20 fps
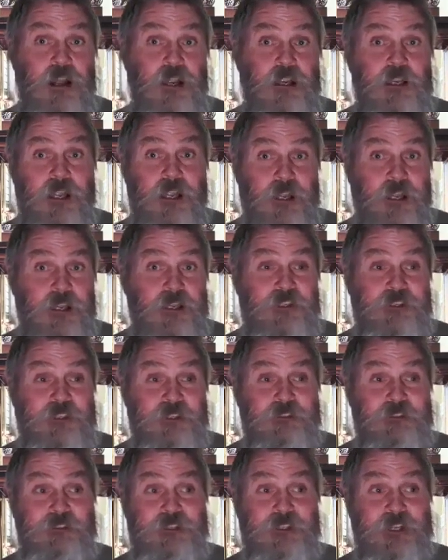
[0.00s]
in
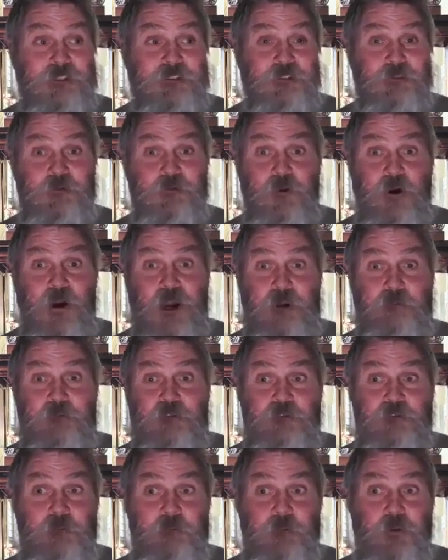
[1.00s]
Hawaii and in
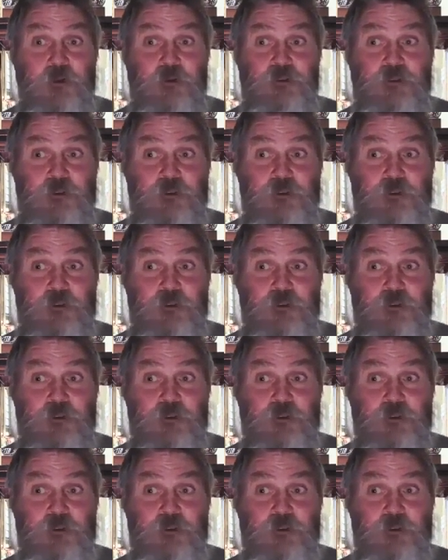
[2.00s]
Texas where I